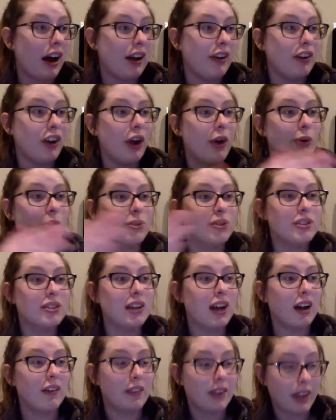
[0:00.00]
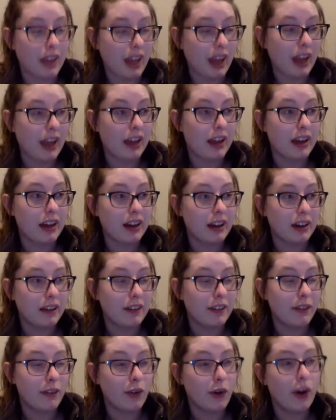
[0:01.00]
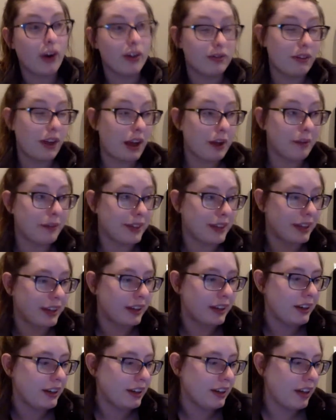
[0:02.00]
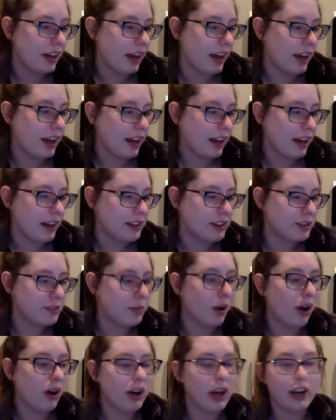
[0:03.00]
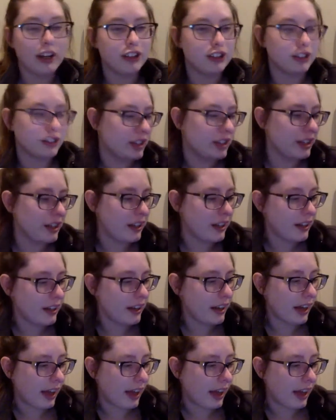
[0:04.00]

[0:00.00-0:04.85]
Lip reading: knows of a king of a royal family in a small country,